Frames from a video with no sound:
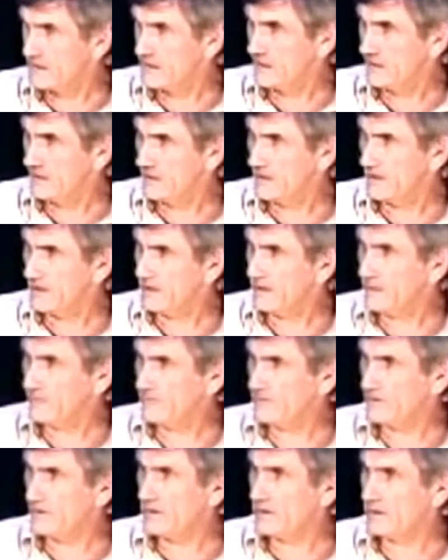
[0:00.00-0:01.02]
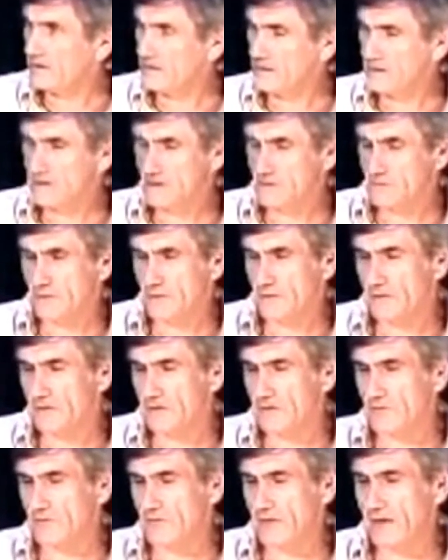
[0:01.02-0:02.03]
I think they have the
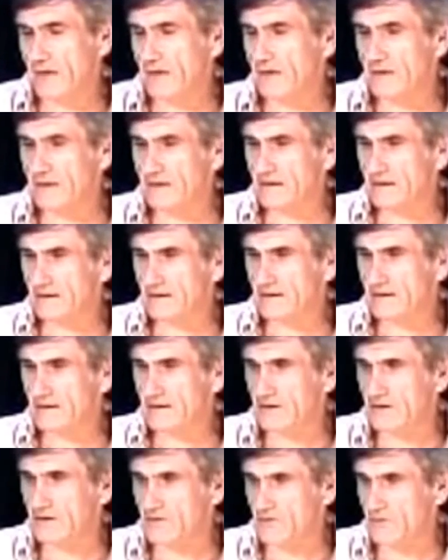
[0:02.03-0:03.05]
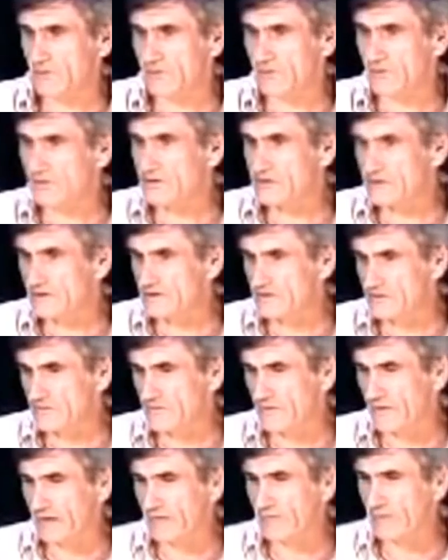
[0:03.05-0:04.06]
spirituality that contributes to
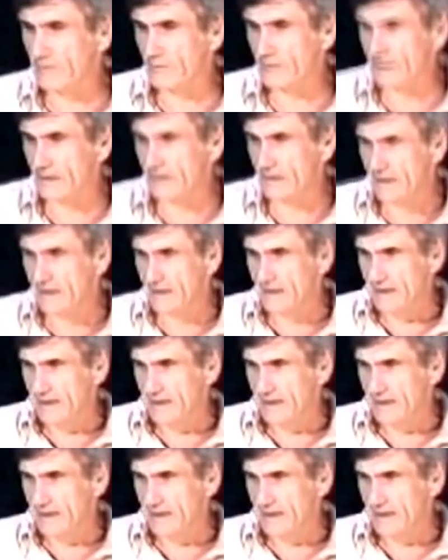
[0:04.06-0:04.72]
survival, but